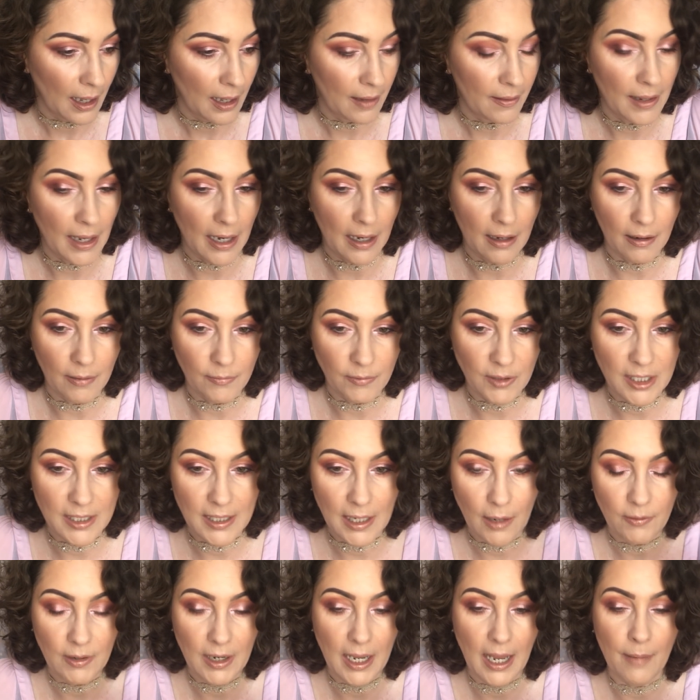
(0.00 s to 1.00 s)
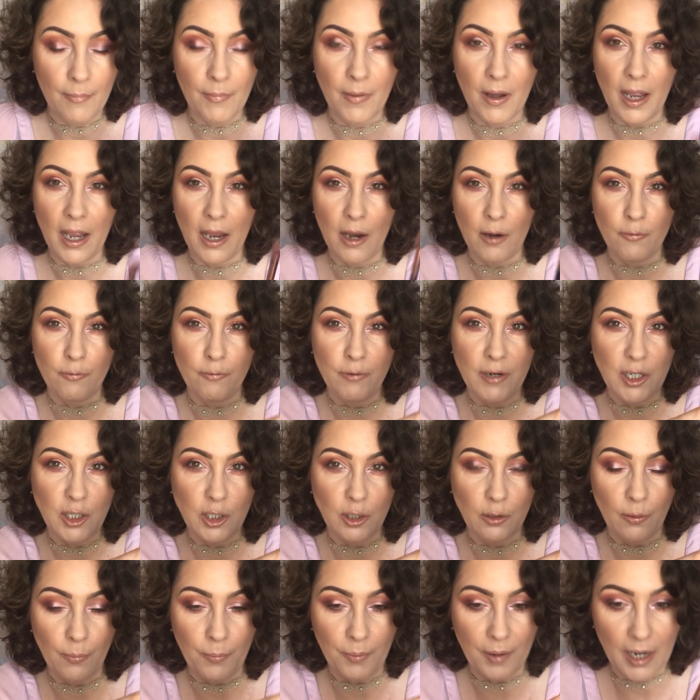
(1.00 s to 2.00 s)
Then I'm just going to get my
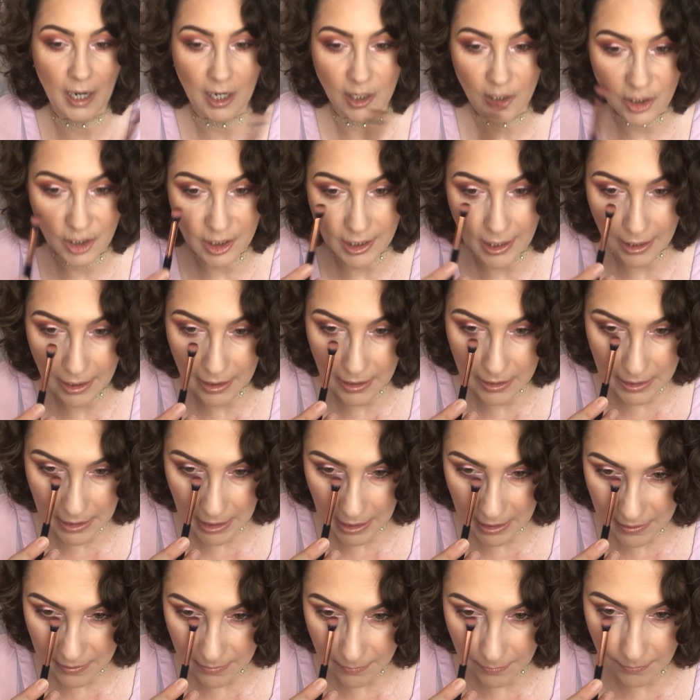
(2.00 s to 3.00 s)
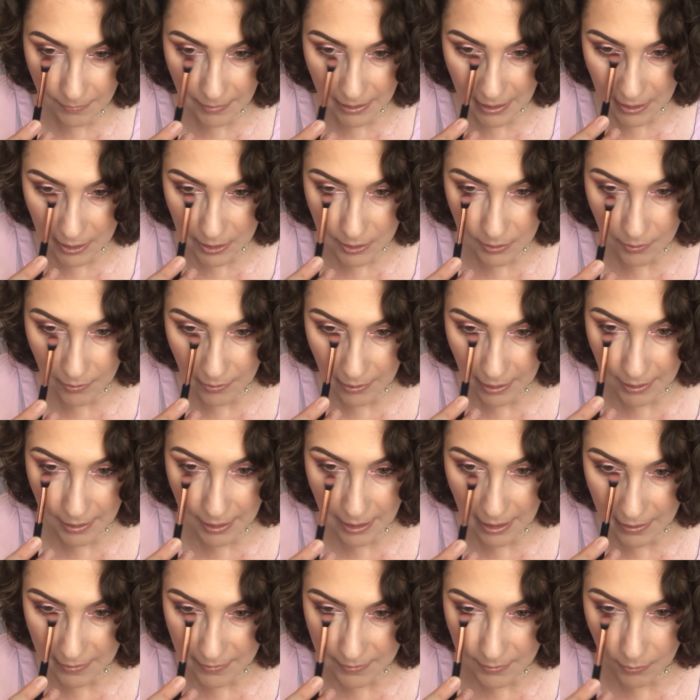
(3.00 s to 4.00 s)
original brush and just make sure that
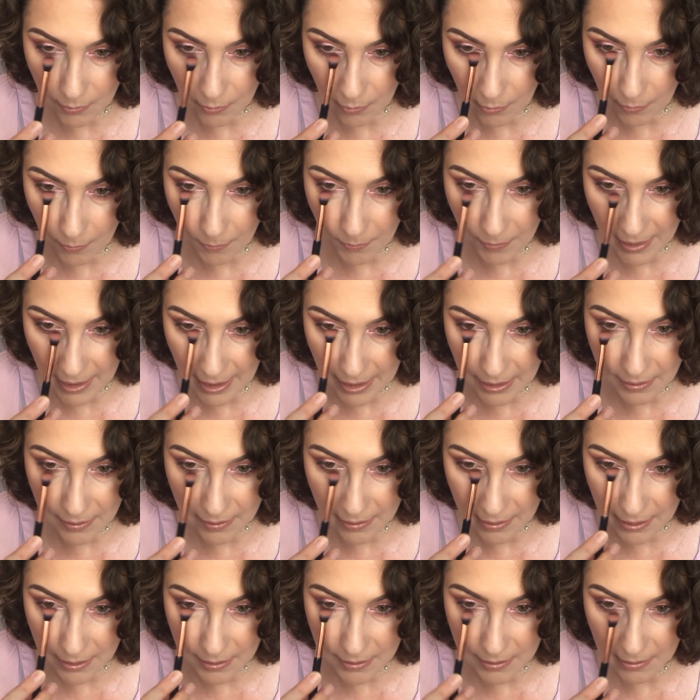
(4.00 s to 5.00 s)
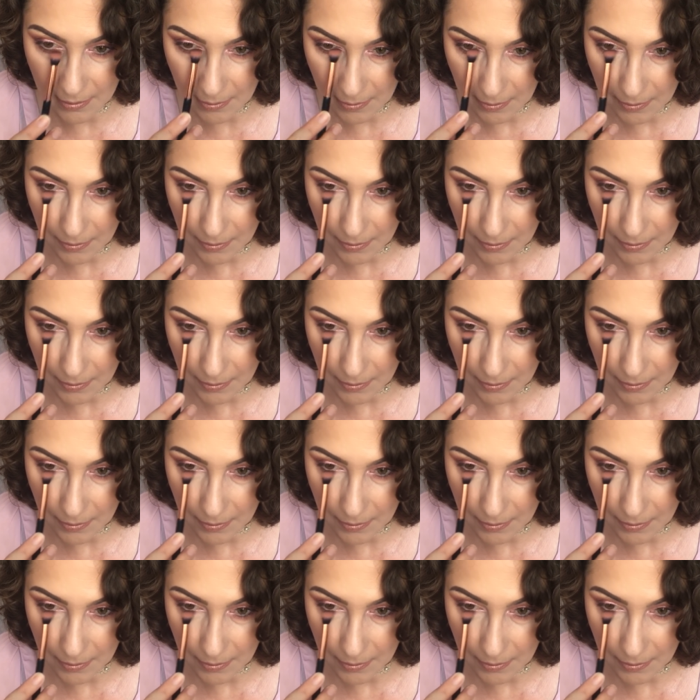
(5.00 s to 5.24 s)
that's all blended.